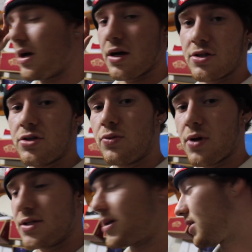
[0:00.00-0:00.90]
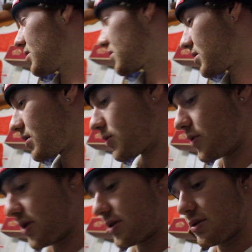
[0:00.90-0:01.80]
I got 2 rice cakes
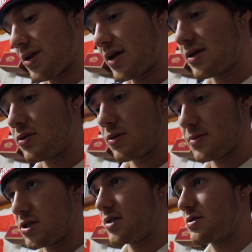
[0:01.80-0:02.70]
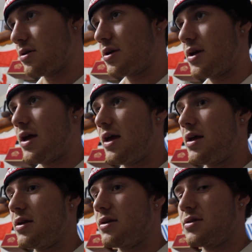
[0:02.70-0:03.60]
with light cream cheese on it
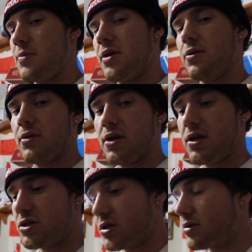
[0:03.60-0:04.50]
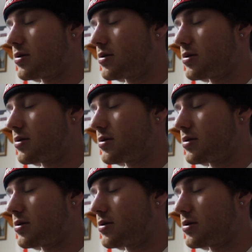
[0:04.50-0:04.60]
and a tomato on each.